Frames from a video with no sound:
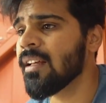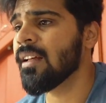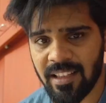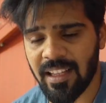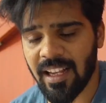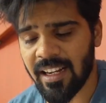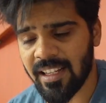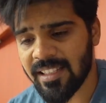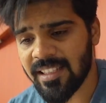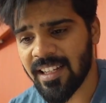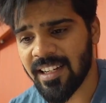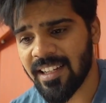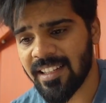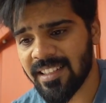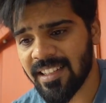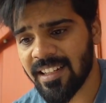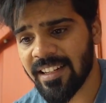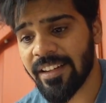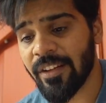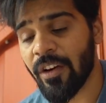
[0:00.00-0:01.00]
That is the
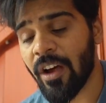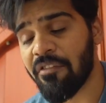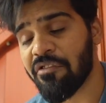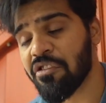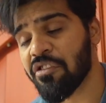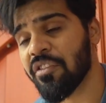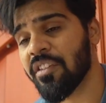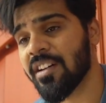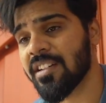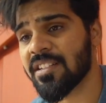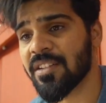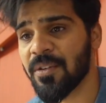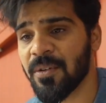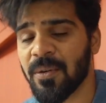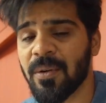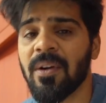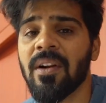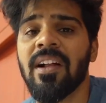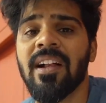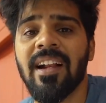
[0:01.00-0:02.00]
reason you have to first
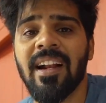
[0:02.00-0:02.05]
go